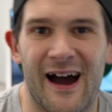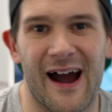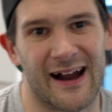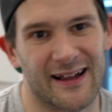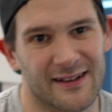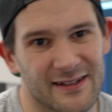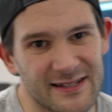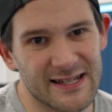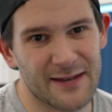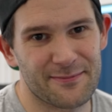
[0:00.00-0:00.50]
All
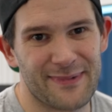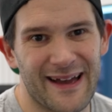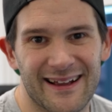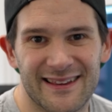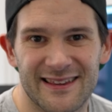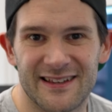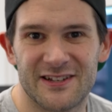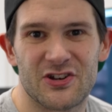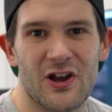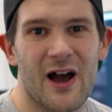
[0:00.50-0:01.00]
right, let's get back
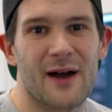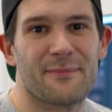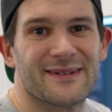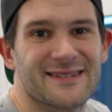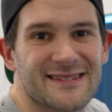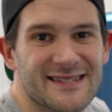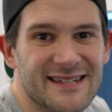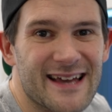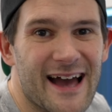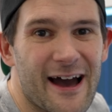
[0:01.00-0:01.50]
to the shop
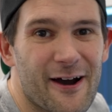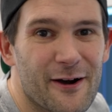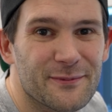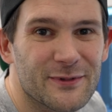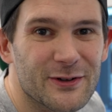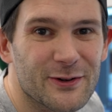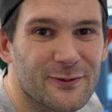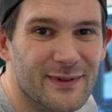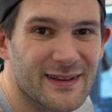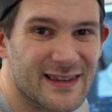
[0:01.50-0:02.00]
and see how I'm
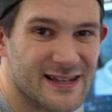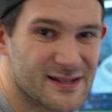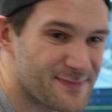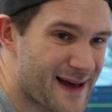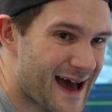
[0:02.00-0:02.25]
doing with this